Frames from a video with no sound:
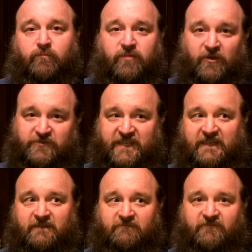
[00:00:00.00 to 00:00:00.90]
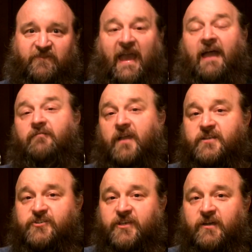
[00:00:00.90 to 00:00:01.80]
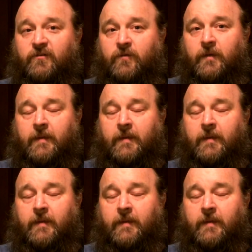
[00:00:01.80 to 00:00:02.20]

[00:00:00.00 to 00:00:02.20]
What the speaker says: protein-fat ratio.